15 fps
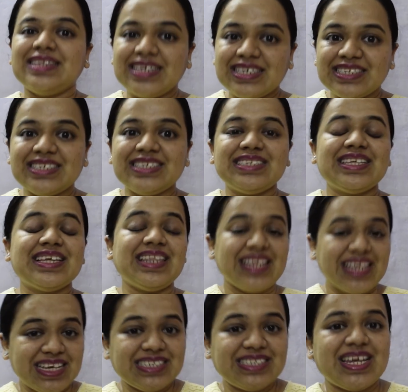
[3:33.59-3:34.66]
This is the
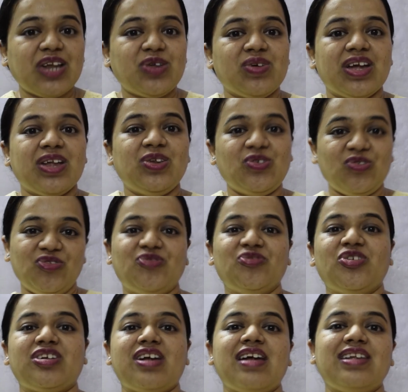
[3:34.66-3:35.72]
least that you can do
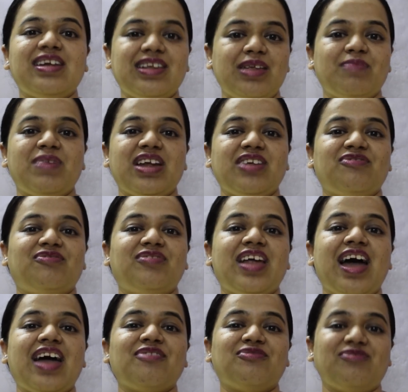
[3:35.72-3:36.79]
for our little
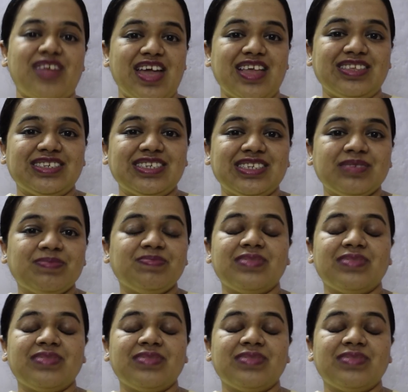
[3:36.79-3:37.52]
butterfly friends.